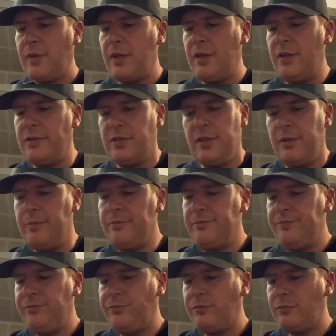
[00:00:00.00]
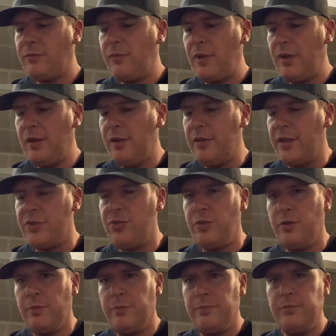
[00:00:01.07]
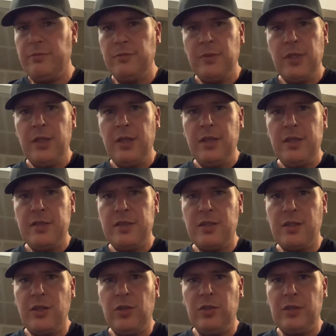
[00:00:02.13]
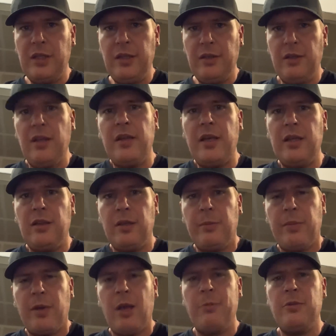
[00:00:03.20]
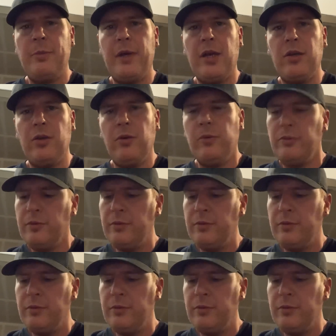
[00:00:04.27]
Because unless you're skilled in inhaling pipe tobacco,